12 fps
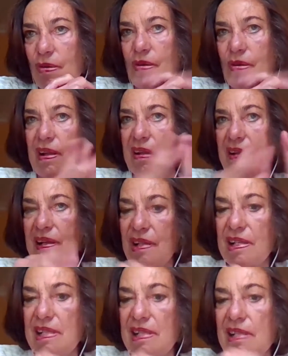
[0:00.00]
So
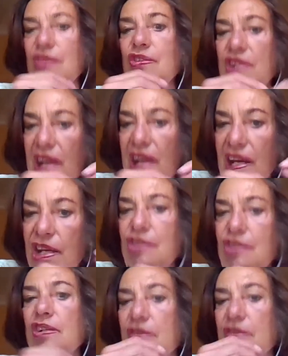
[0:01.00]
there is a
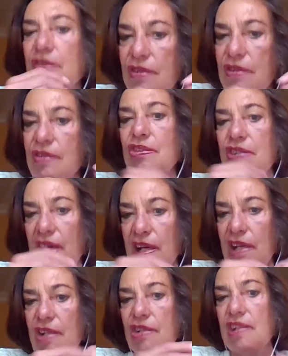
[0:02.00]
change, a certain
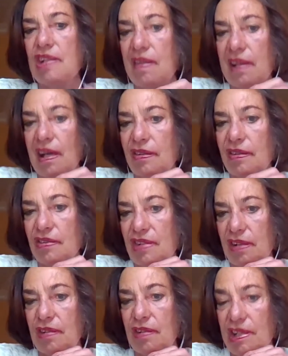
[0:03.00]
change in the young
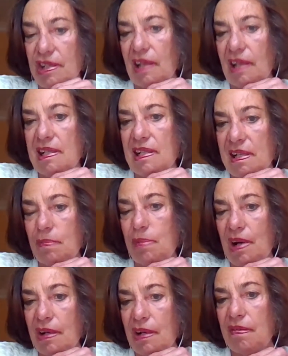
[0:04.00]
generation, at least in a
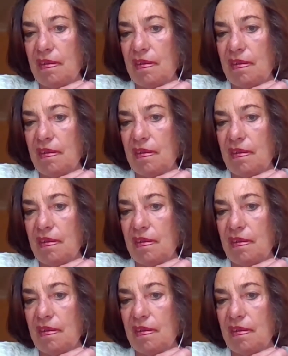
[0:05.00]
part